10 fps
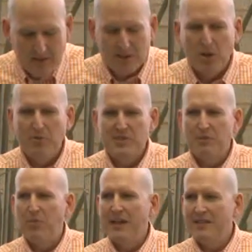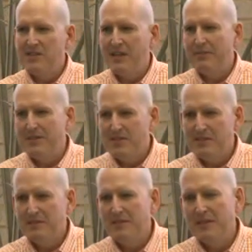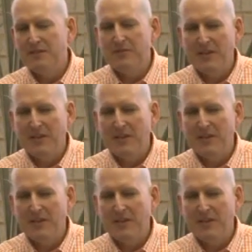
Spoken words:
Their goal was to break these levees and to